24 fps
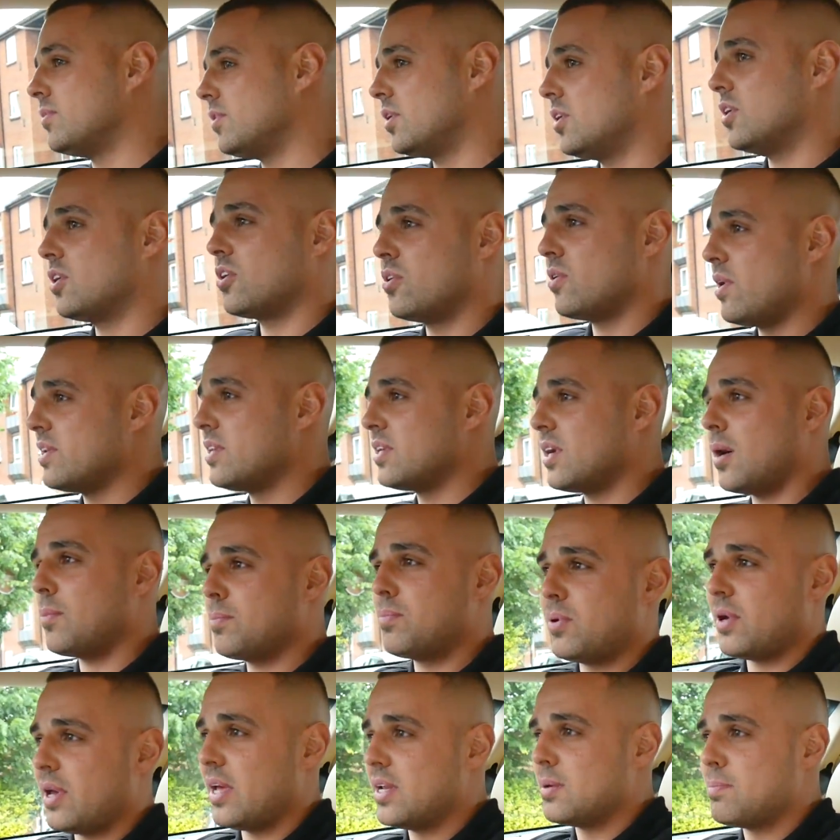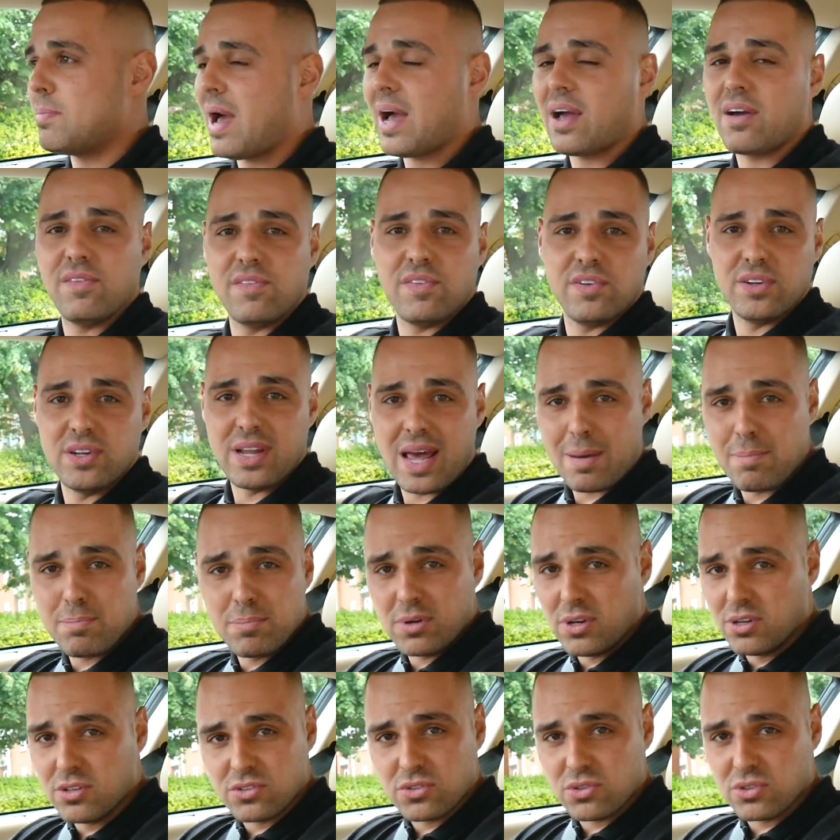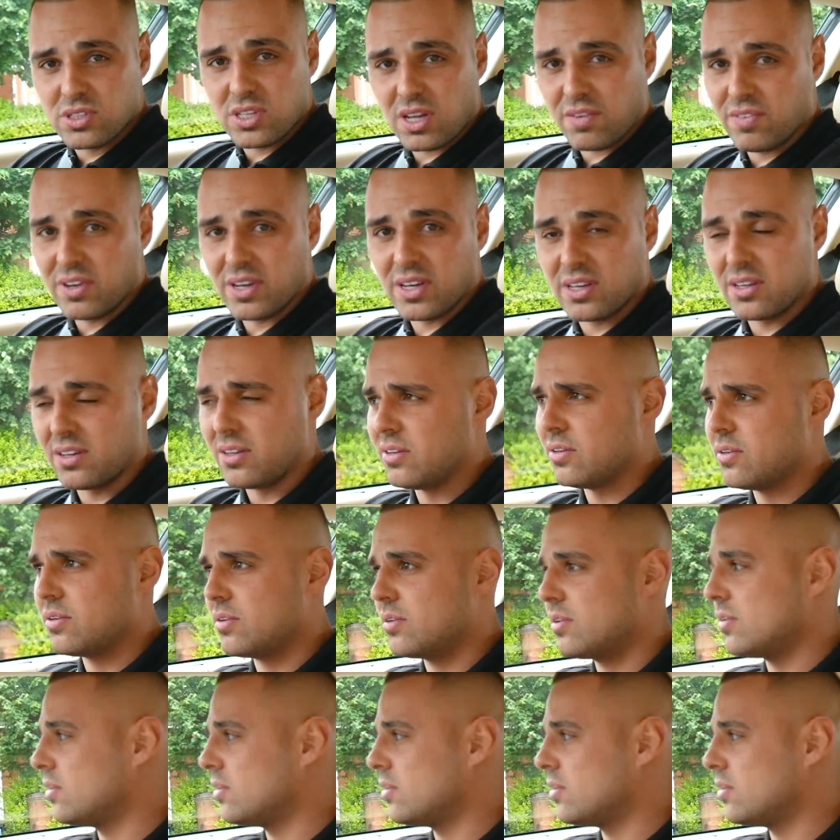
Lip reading: You're going to end up in the back of an ambulance or something, and